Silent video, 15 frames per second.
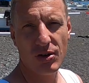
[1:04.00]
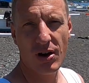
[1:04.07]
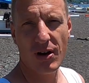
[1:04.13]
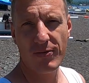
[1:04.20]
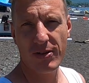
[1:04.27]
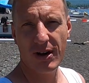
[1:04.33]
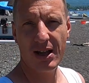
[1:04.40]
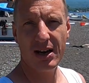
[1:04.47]
you are
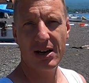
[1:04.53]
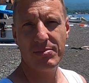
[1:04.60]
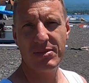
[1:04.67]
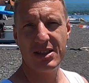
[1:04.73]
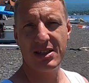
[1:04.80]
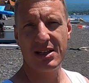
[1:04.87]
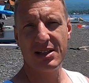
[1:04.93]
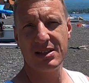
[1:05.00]
really
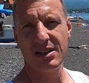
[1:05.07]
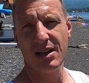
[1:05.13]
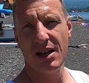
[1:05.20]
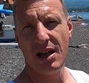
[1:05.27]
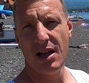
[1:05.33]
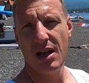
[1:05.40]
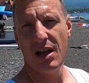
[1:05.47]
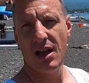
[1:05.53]
limited
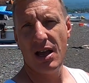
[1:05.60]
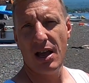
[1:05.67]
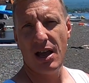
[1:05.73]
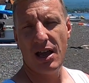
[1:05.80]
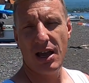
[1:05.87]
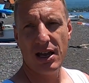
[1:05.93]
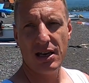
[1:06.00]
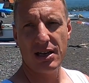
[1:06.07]

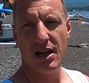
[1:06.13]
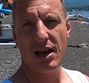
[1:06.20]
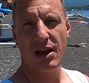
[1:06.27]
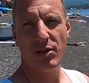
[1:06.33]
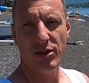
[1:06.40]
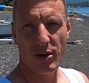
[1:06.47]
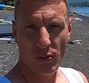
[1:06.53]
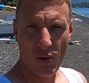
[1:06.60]
in
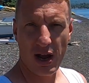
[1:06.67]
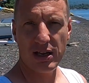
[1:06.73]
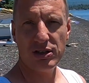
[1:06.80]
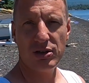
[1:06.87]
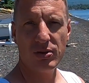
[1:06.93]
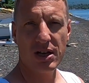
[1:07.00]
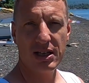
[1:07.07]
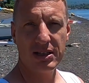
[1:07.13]
the
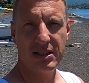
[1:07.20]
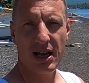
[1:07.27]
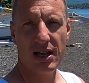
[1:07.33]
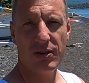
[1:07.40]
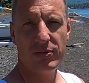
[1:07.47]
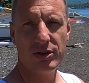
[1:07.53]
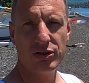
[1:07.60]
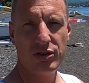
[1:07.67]
weight you can
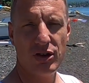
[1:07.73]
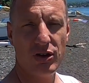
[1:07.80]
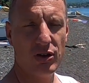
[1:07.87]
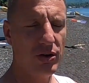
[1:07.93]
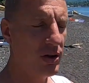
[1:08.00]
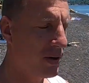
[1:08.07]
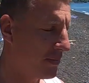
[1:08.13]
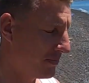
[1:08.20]
take with
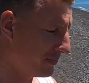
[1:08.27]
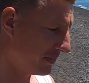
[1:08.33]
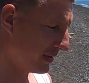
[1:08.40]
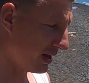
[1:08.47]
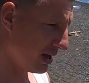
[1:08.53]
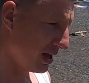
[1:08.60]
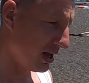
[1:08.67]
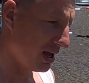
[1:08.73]
you.
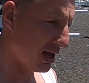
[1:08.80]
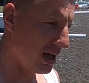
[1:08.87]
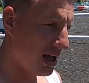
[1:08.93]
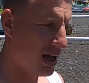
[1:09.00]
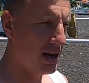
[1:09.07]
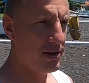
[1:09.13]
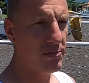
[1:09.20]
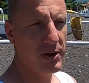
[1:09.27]

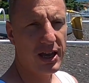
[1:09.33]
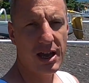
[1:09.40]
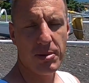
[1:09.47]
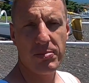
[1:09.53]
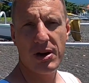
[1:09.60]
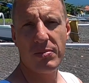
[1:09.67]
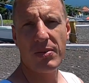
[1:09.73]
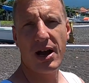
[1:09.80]
And if we
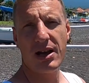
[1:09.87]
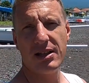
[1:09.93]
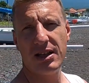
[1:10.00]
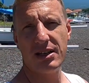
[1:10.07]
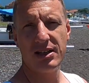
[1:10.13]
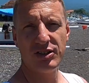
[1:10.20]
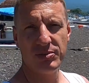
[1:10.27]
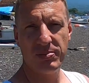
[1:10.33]
keep in mind
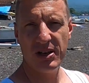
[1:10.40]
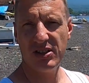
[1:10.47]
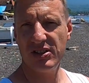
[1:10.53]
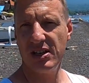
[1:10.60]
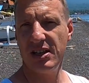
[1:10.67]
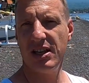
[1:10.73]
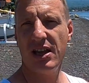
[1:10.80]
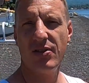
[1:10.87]
that it's
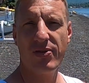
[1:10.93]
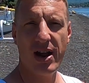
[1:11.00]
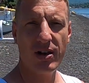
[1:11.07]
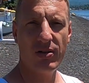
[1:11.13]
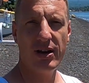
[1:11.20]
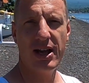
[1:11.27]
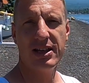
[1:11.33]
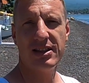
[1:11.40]
BCD,
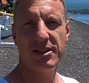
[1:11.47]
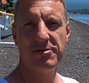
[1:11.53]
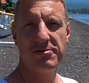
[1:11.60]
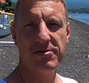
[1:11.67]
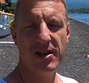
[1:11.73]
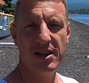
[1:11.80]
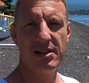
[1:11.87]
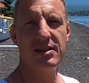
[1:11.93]
regulate the
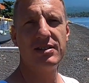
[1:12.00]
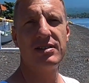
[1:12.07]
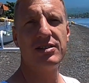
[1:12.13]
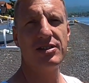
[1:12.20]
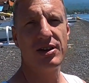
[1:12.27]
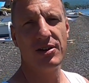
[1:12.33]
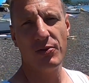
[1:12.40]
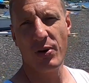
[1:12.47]

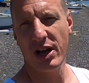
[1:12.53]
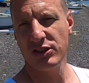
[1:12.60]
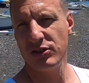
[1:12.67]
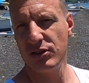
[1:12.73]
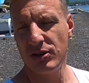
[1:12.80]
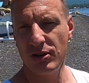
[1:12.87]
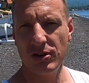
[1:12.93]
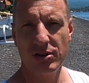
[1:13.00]
fins,
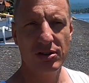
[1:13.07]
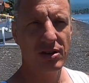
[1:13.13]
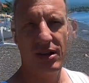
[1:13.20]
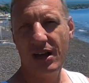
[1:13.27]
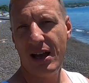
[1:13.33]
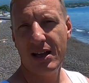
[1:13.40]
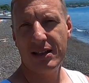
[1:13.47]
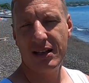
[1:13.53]
wetsuit,
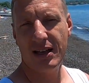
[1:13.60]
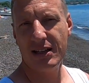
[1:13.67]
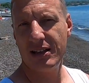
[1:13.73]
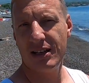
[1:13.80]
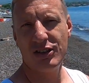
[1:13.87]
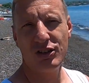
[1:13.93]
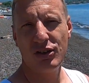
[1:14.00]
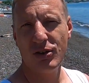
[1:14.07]
and
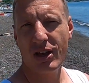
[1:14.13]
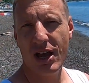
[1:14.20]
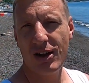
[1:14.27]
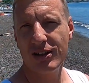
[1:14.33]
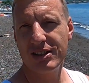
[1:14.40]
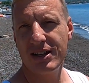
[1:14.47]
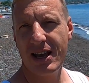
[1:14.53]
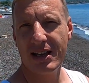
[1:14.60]
you
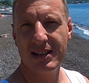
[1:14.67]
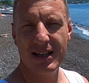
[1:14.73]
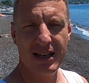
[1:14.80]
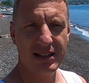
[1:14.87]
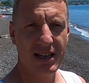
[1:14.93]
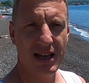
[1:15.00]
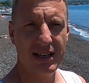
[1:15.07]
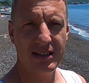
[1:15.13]
cannot take
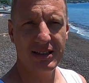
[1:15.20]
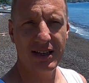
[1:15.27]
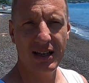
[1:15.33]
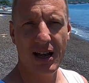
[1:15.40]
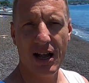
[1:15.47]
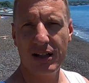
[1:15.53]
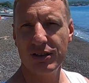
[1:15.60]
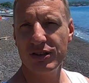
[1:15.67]
that
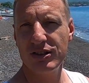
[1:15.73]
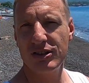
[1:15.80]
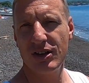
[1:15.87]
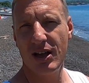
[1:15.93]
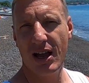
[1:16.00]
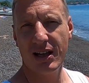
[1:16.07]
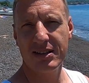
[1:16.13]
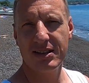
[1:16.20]
anything else
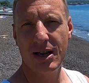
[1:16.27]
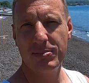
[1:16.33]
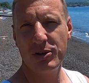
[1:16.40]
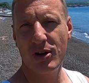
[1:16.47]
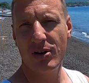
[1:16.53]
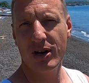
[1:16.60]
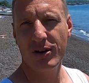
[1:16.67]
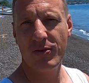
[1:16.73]
except
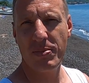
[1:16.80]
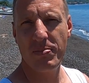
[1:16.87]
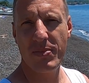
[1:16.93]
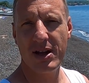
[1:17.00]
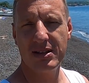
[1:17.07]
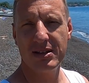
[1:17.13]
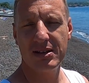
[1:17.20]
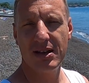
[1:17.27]
your
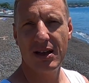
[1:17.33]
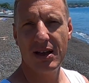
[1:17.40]
equipment,